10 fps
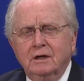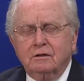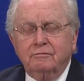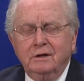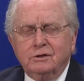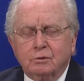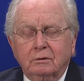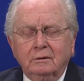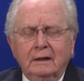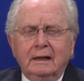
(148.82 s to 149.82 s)

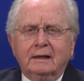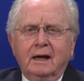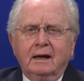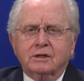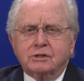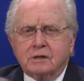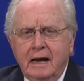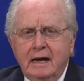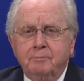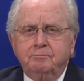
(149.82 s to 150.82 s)
individual, can
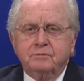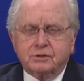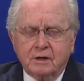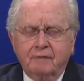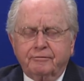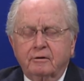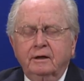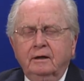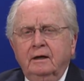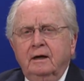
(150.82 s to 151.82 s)
escape
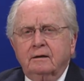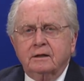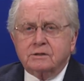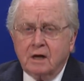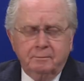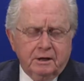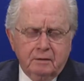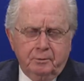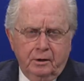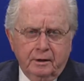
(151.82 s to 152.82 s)
suffering that's coming
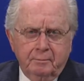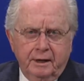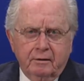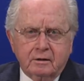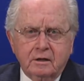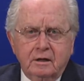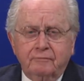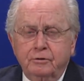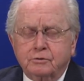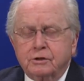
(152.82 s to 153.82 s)
upon America
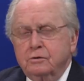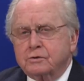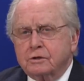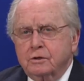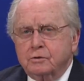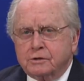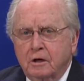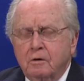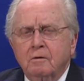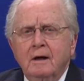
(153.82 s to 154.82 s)
if you choose to do
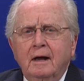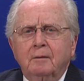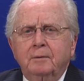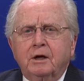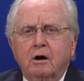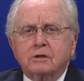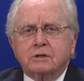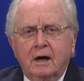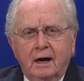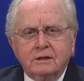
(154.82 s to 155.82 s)
so, because
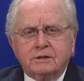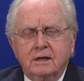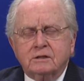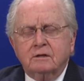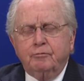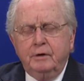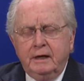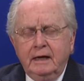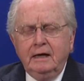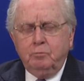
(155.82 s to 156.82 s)
God says if
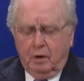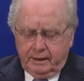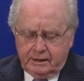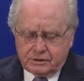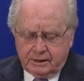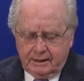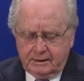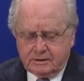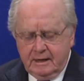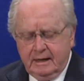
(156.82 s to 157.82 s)
we heed what He
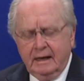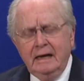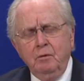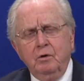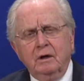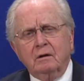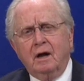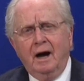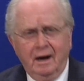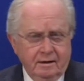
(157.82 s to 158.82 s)
says, He will
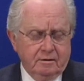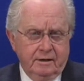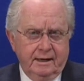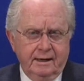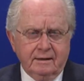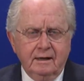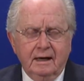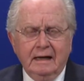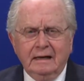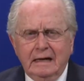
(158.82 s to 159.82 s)
honor that
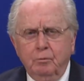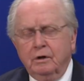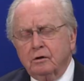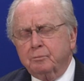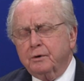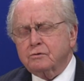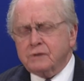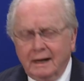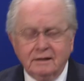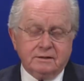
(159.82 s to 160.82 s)
and He will
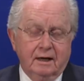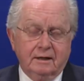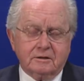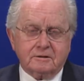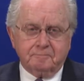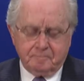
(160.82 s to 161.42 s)
protect us.